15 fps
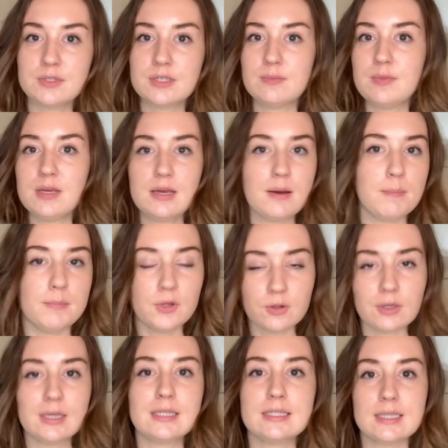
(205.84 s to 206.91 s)
to be
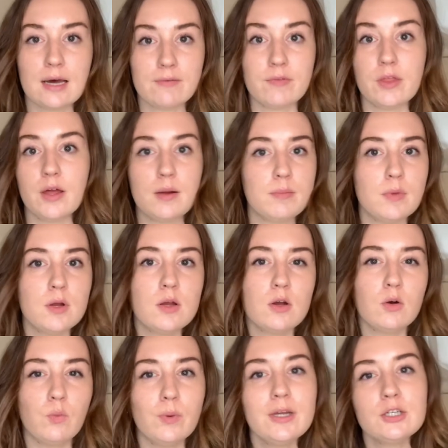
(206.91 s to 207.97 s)
millions of them,
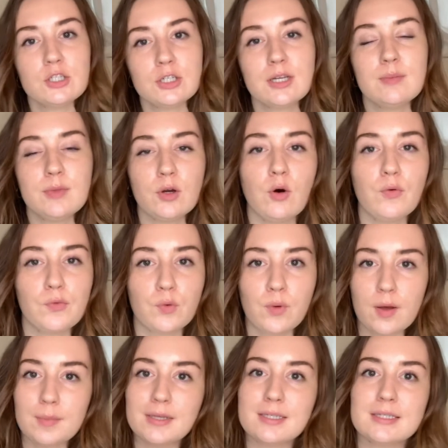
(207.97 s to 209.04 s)
which can be
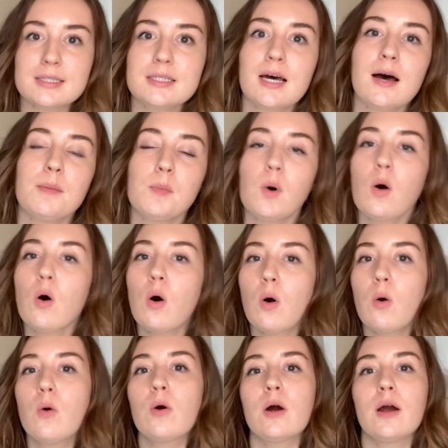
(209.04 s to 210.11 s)
overwhelming to some,
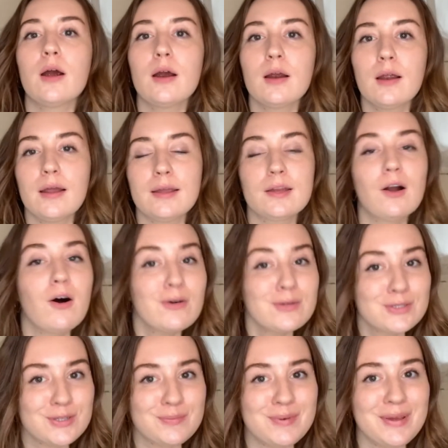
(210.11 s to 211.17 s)
or it can
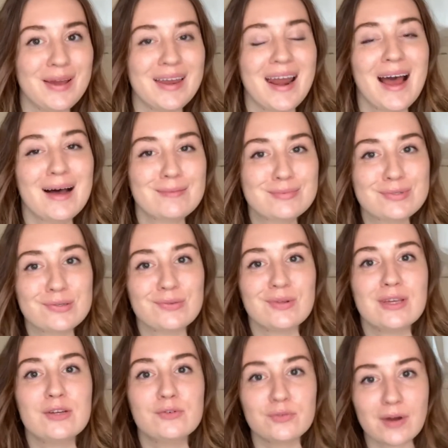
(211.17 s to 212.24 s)
also be an
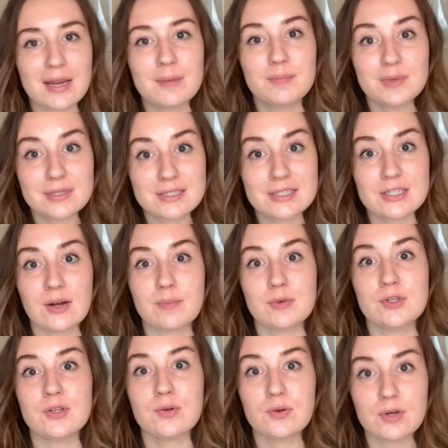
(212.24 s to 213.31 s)
absolutely great business
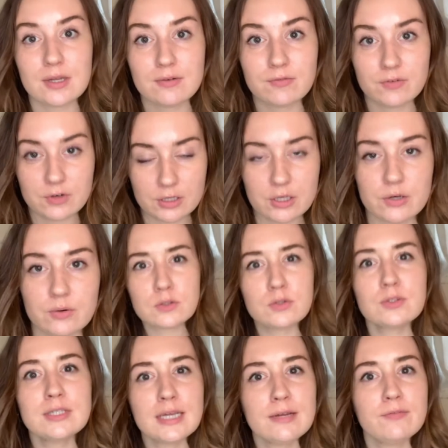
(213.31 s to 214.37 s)
opportunity for you. So
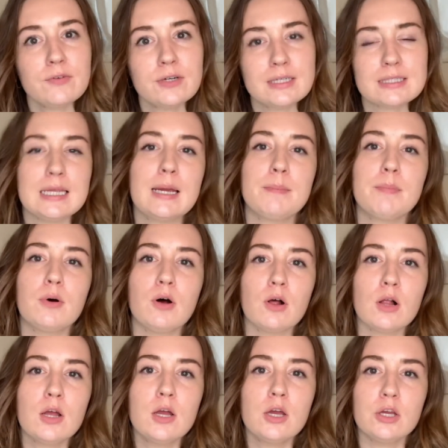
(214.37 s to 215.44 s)
say, for
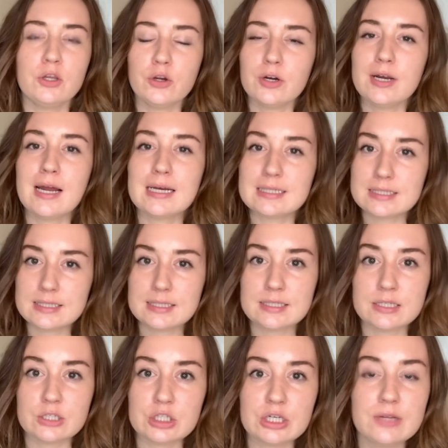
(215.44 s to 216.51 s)
example, you're an
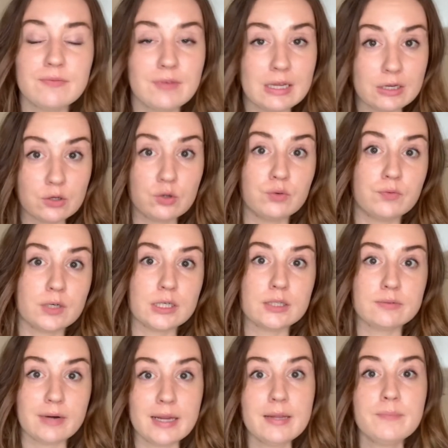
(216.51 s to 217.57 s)
esthetician in Vancouver,
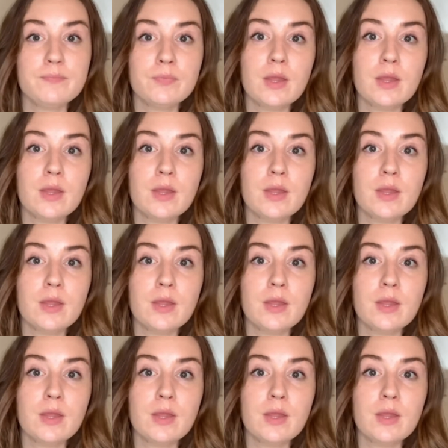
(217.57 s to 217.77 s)
right?